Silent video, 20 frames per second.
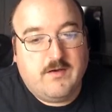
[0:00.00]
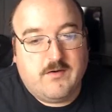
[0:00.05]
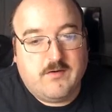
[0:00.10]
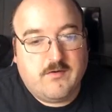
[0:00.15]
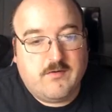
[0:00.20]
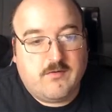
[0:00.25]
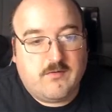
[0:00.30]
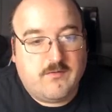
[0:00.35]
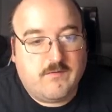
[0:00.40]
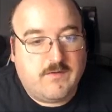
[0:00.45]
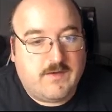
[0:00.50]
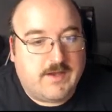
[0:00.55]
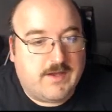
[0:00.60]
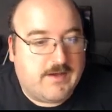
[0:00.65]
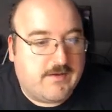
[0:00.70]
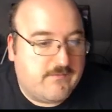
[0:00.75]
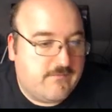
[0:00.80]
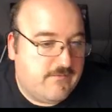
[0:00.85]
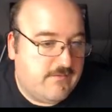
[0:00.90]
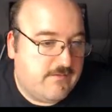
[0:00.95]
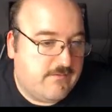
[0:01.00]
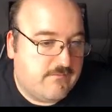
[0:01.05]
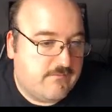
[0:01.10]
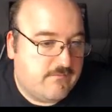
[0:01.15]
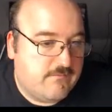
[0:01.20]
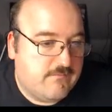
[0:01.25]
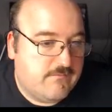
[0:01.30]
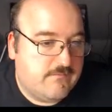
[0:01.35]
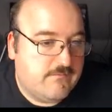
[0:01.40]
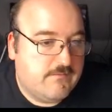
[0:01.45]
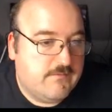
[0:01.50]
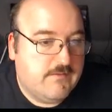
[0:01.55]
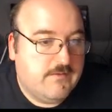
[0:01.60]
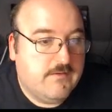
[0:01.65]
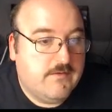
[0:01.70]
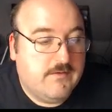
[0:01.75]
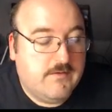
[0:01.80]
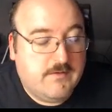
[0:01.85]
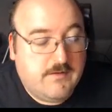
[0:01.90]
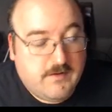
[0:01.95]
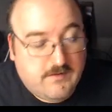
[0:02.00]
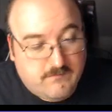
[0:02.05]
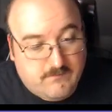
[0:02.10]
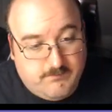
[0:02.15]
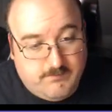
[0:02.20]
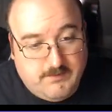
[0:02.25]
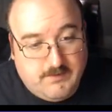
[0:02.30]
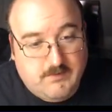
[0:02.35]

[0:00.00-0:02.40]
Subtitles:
early access. It's been